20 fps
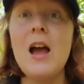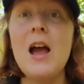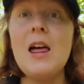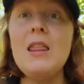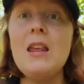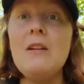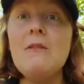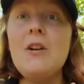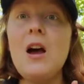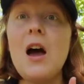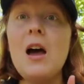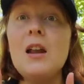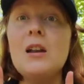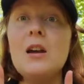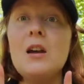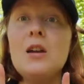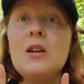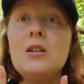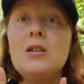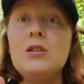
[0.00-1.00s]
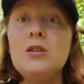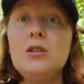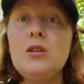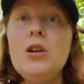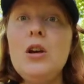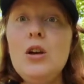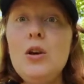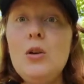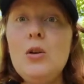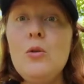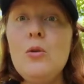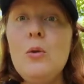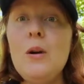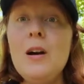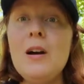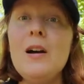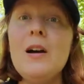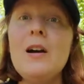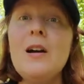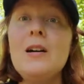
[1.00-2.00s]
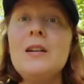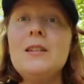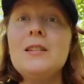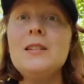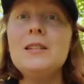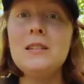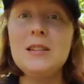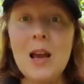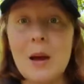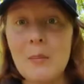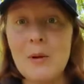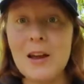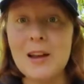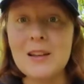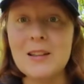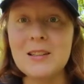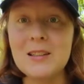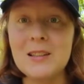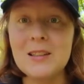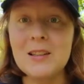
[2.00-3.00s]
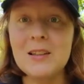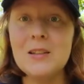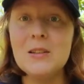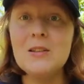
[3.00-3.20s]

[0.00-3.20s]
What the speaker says: And they've got two stomachs.